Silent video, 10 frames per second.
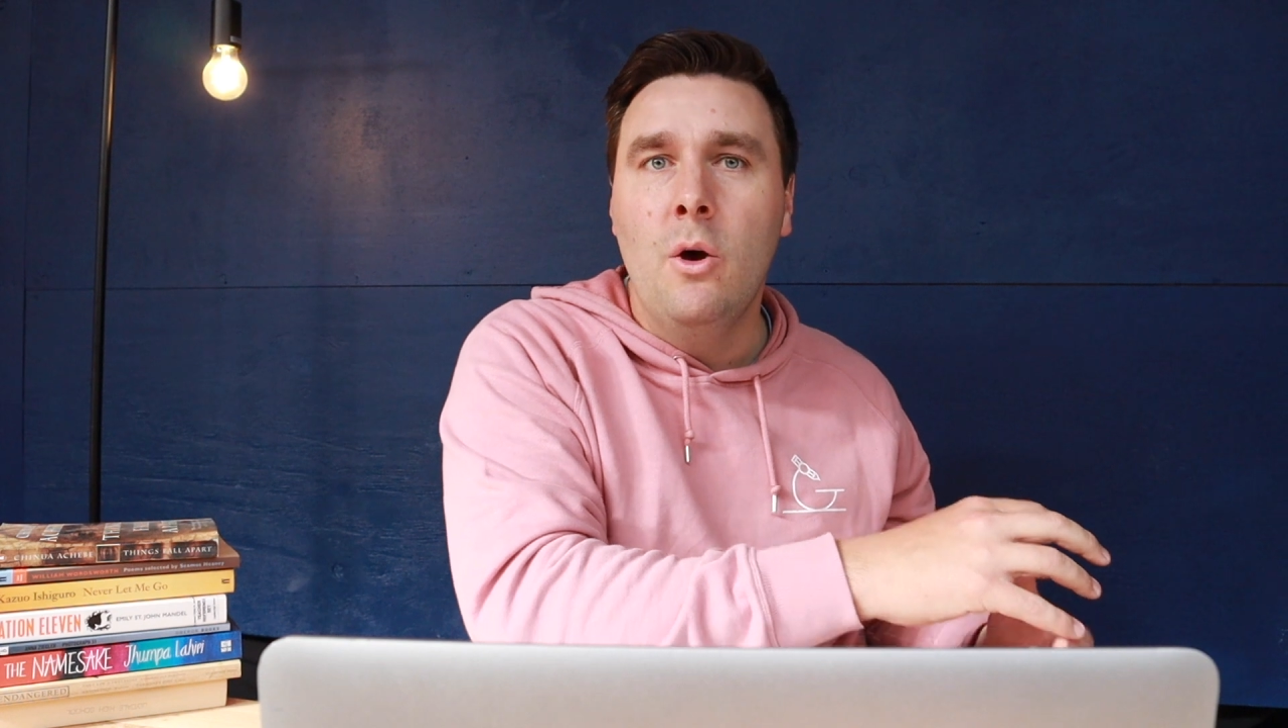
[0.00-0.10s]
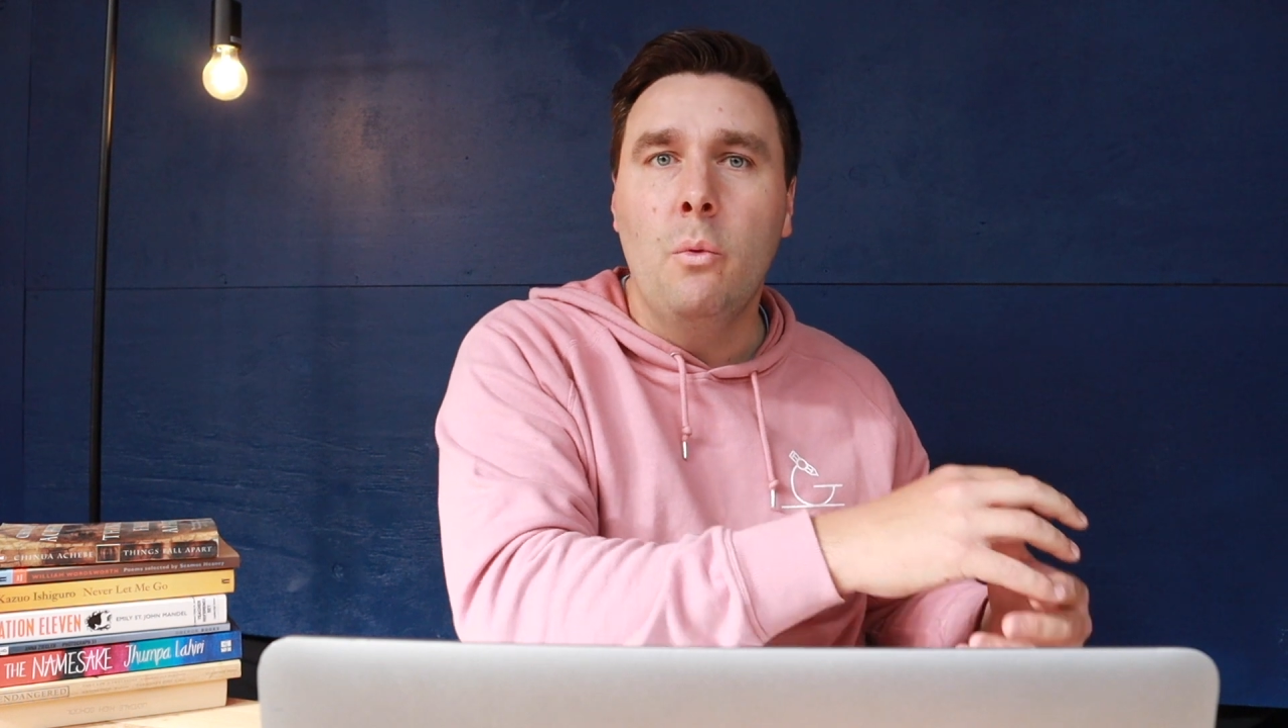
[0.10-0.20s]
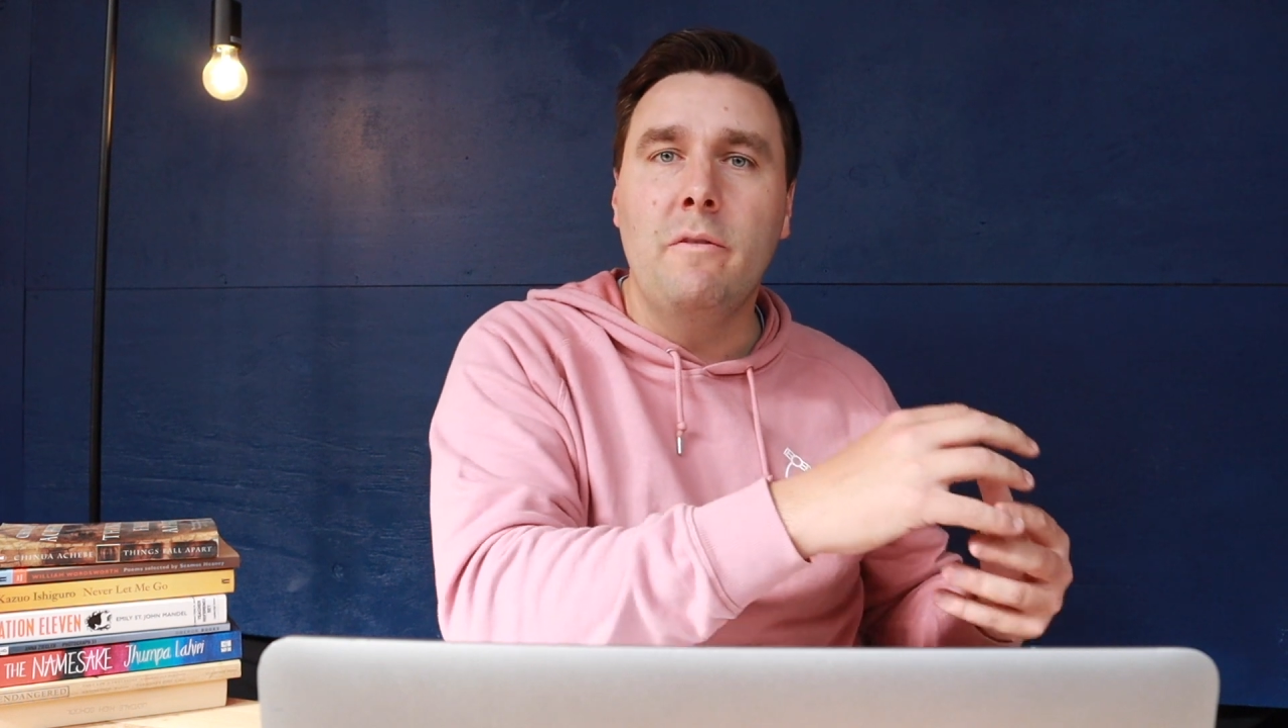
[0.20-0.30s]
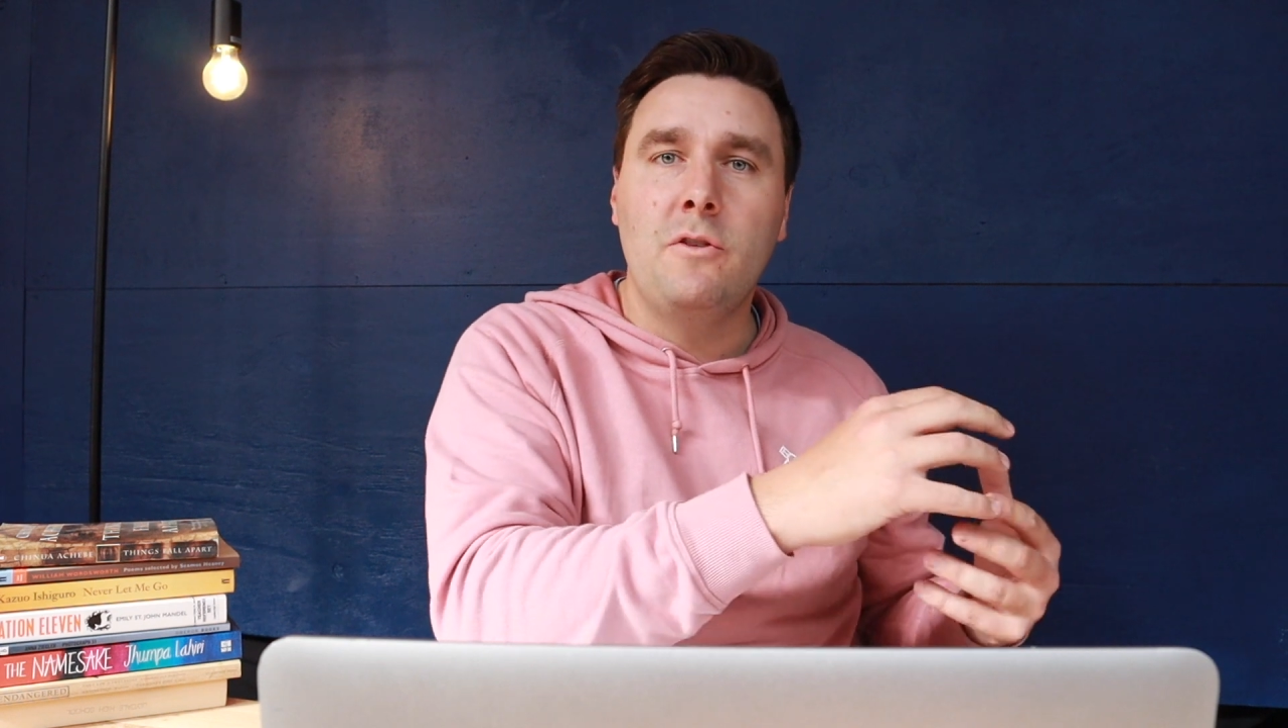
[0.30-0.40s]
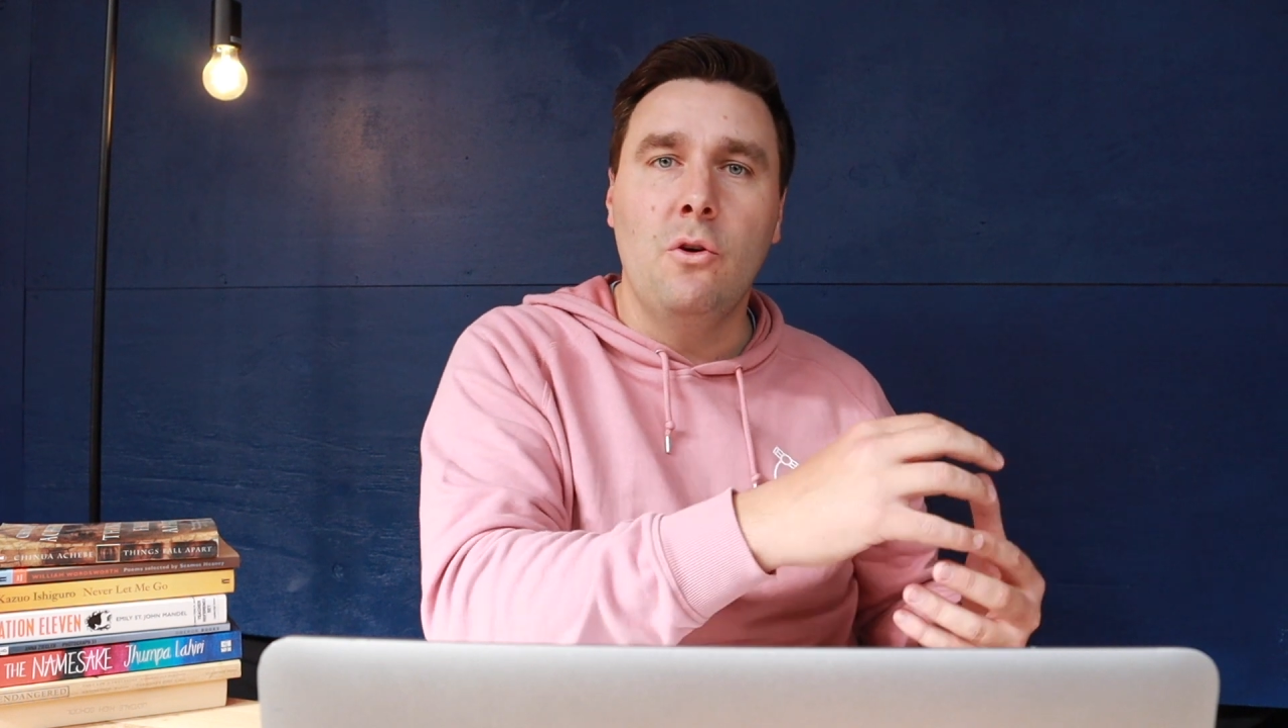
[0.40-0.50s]

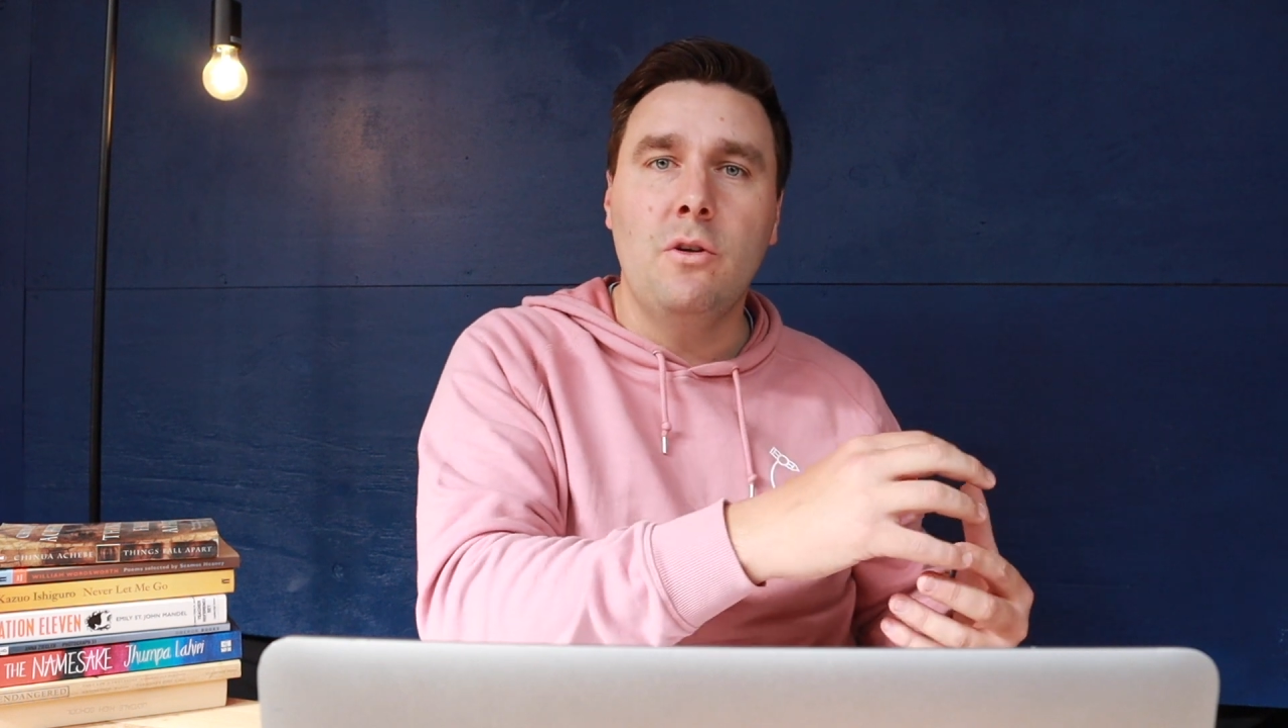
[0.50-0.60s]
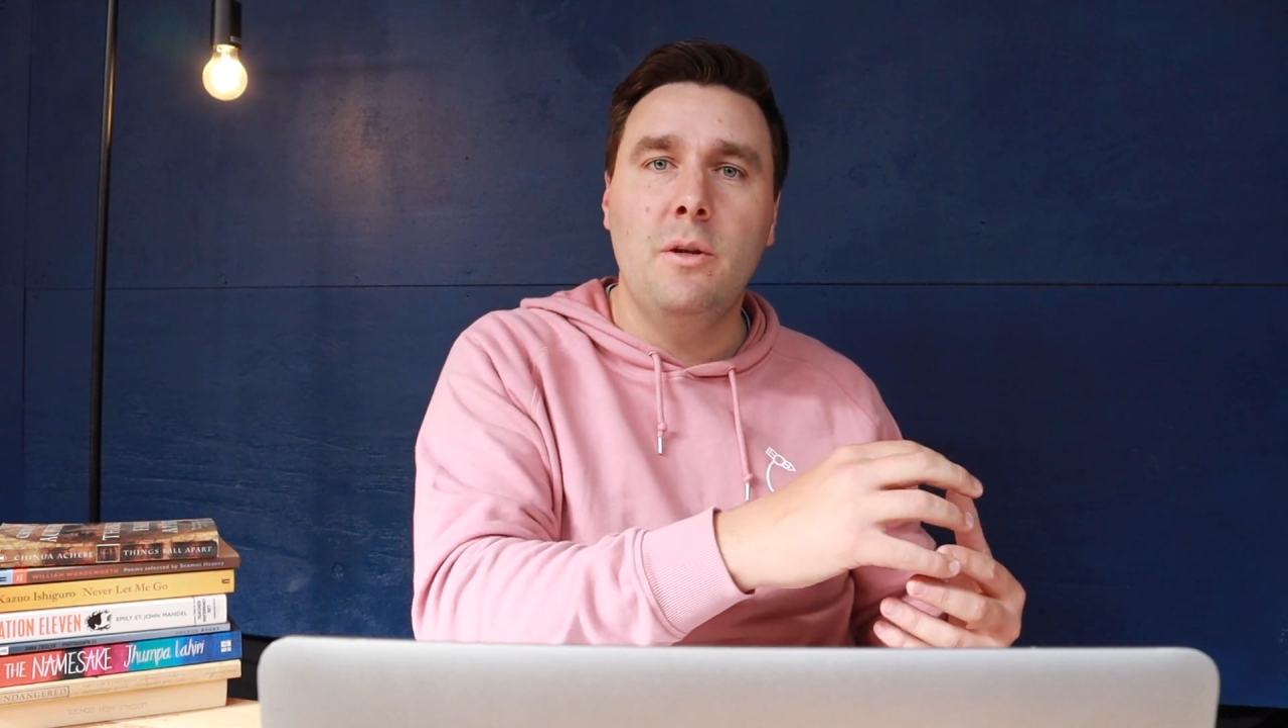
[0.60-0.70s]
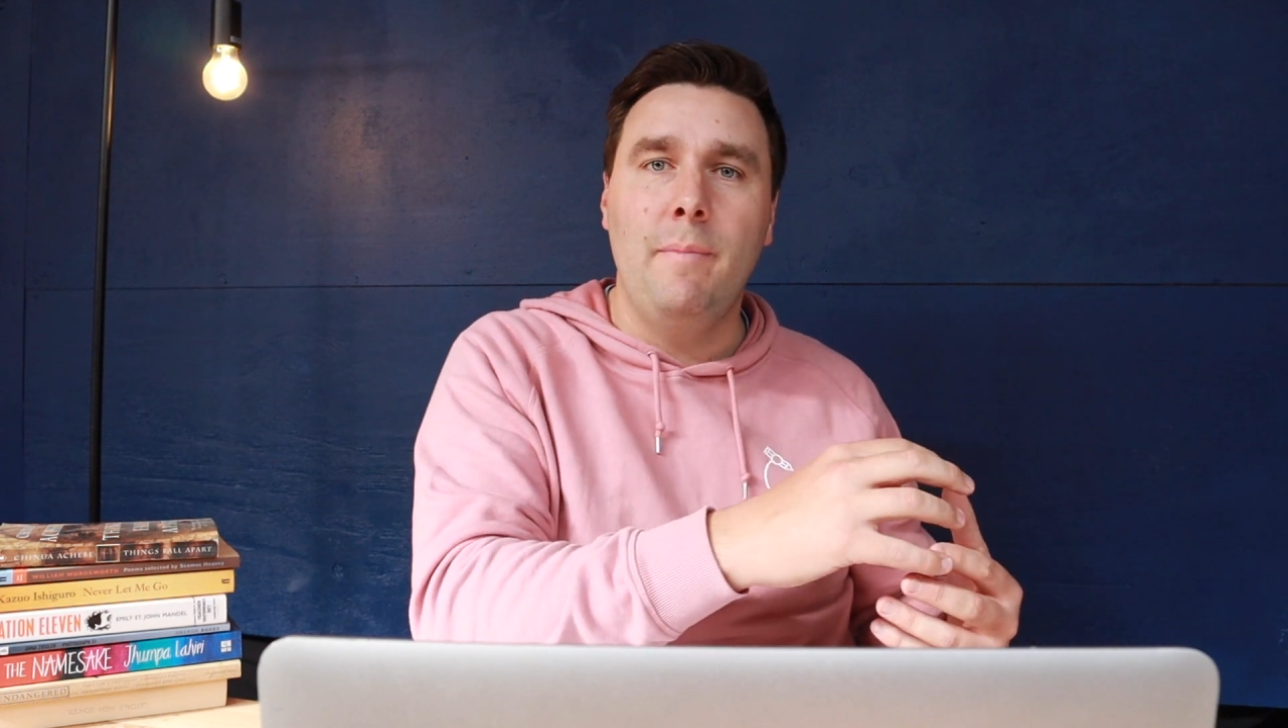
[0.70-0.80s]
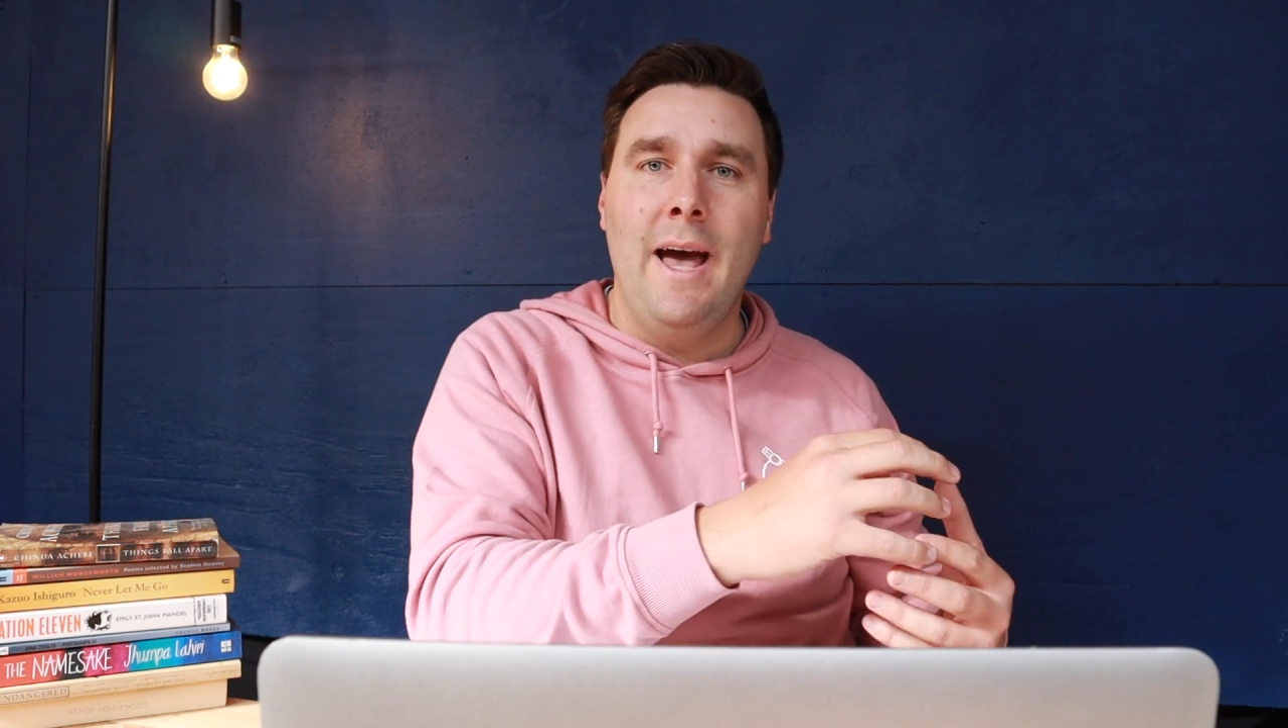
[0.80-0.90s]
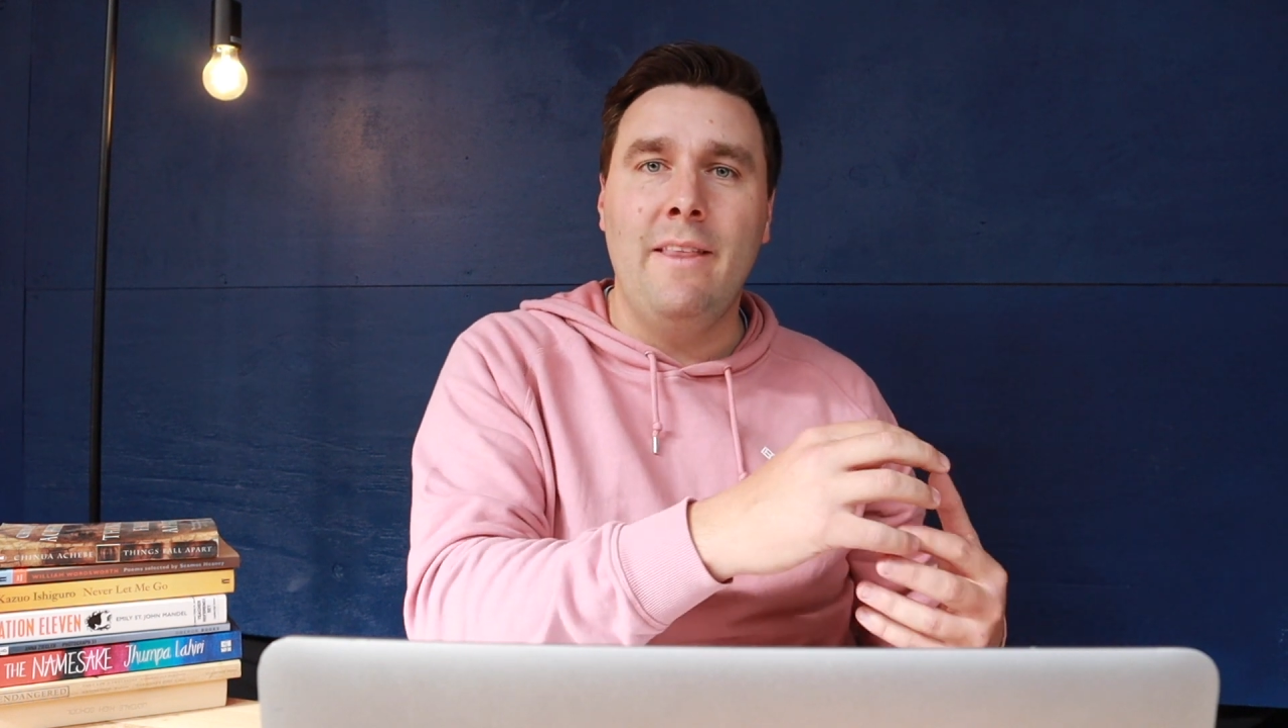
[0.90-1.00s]
We've talked
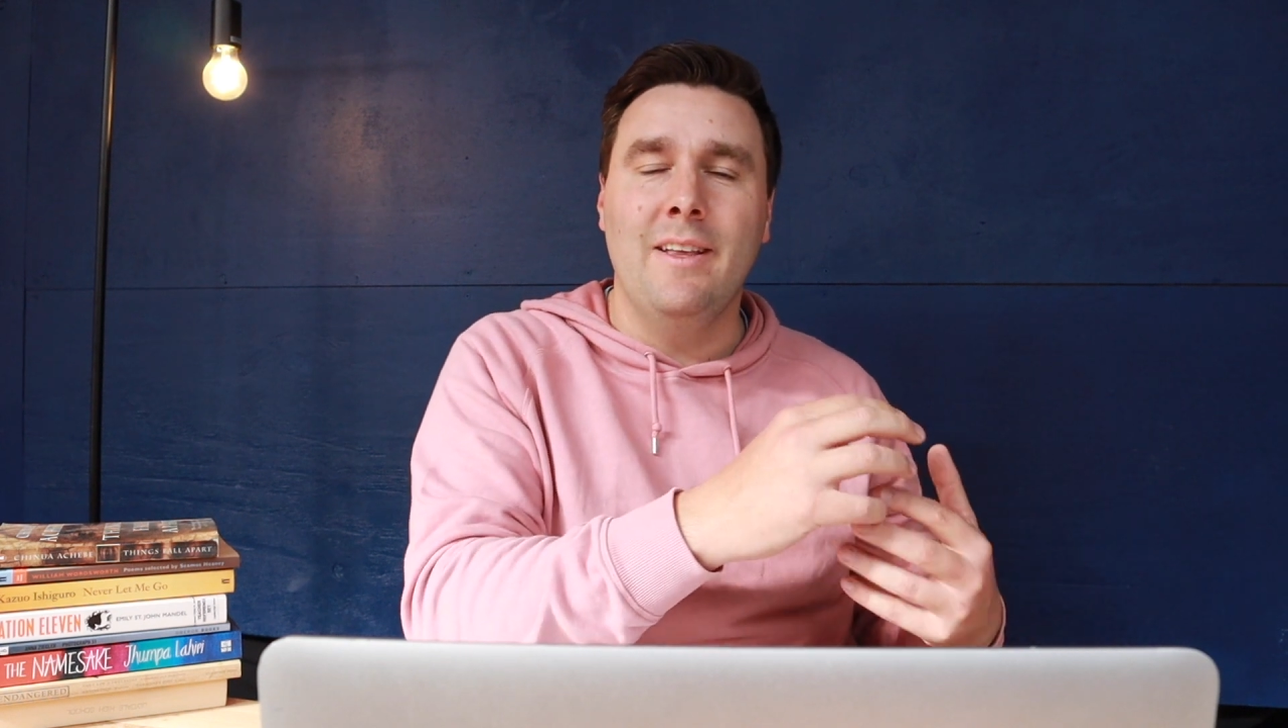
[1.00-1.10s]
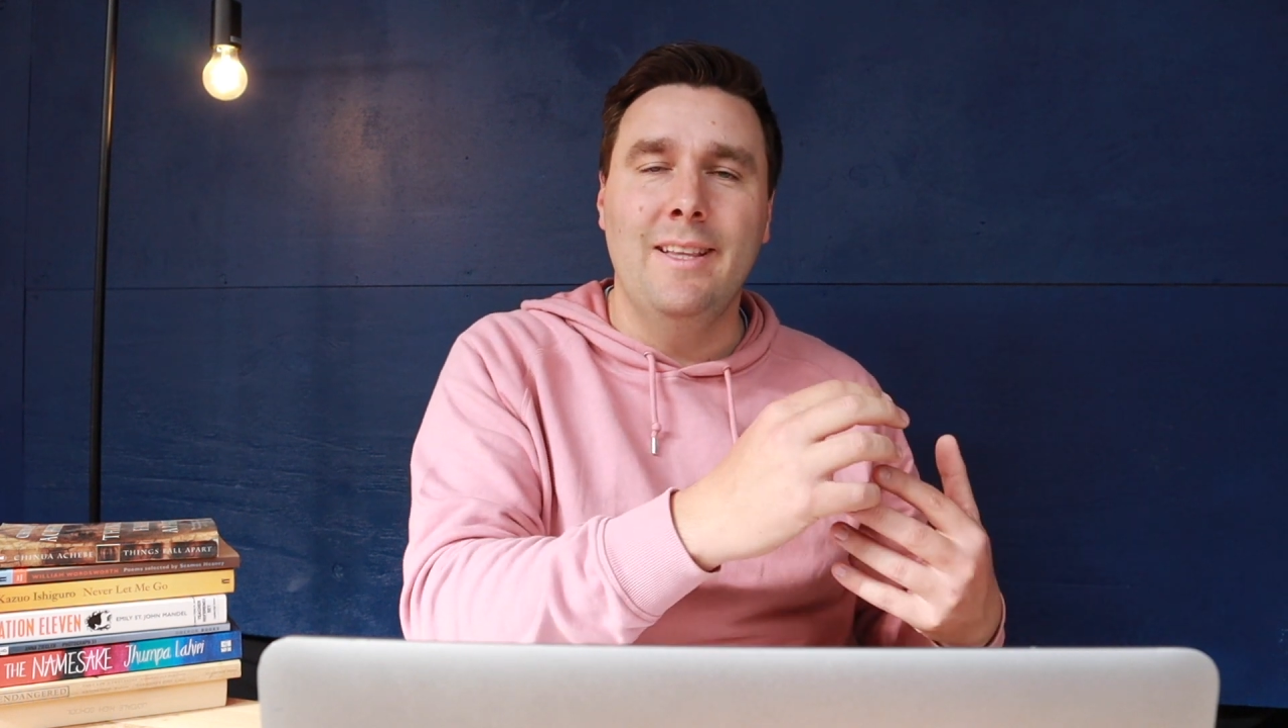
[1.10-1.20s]
about